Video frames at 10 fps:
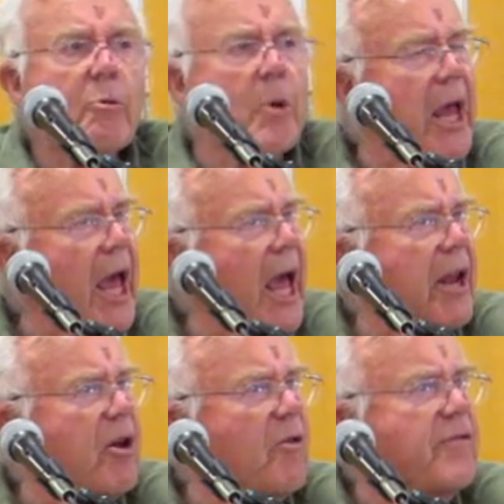We
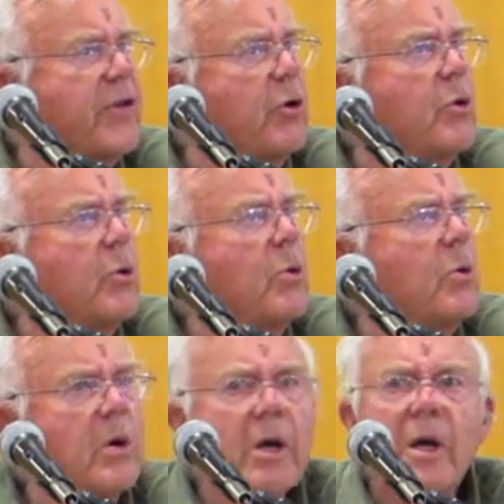had a few
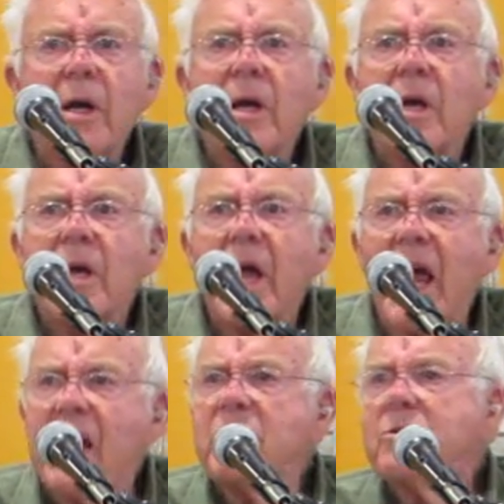
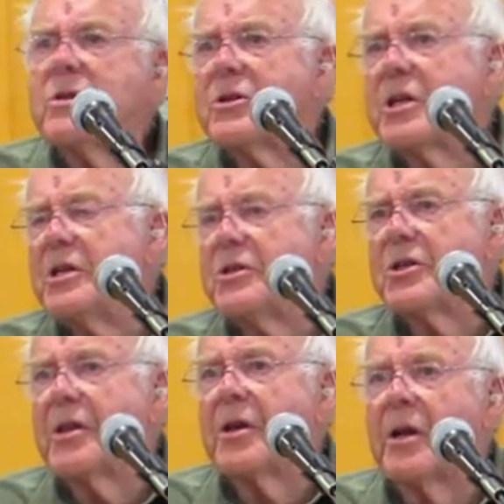agencies
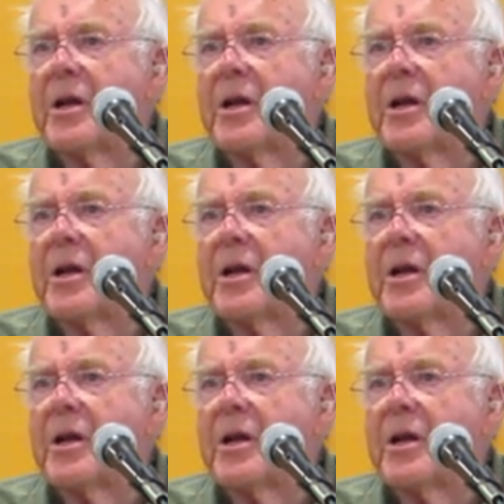in the